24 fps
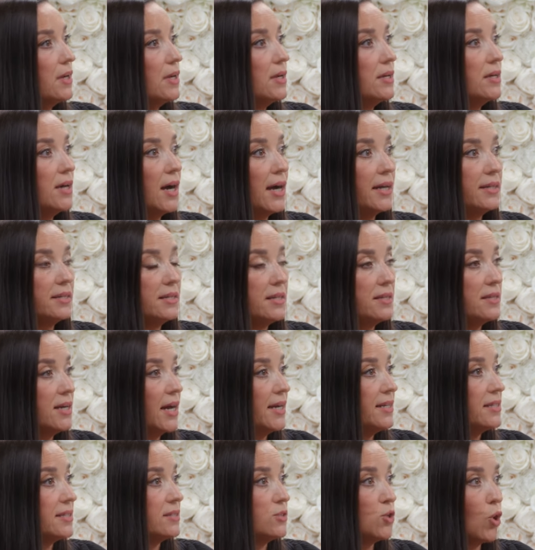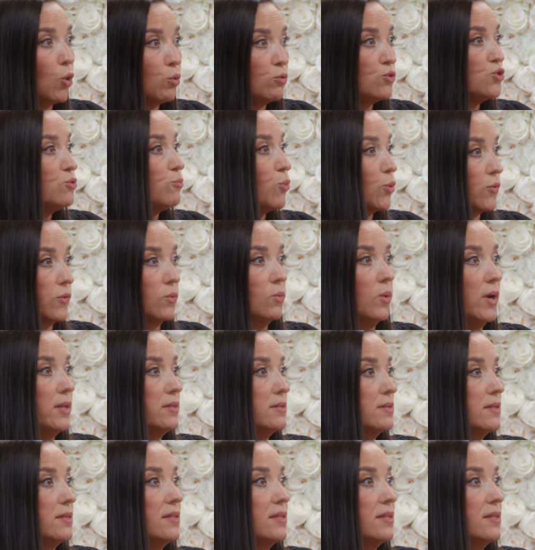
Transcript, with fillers: God, God has told you more than once.